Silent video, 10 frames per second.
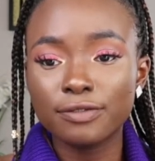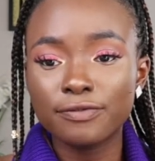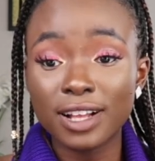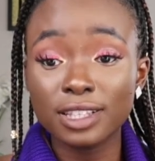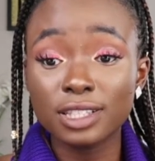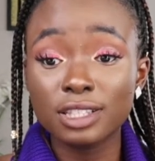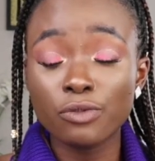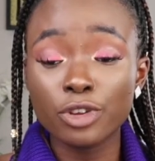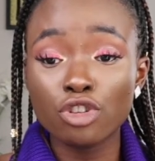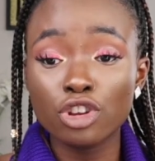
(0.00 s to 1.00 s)
file a
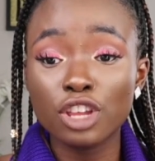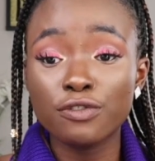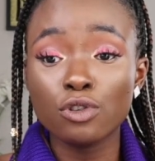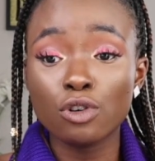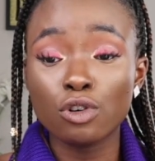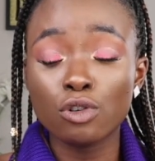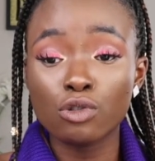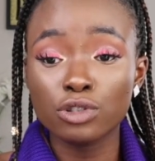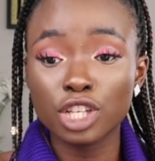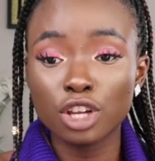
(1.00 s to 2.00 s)
return if your
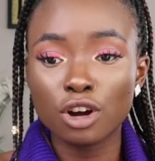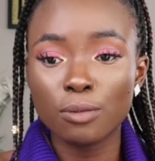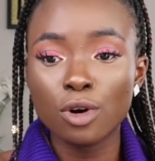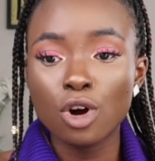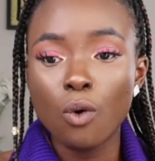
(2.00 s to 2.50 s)
gross income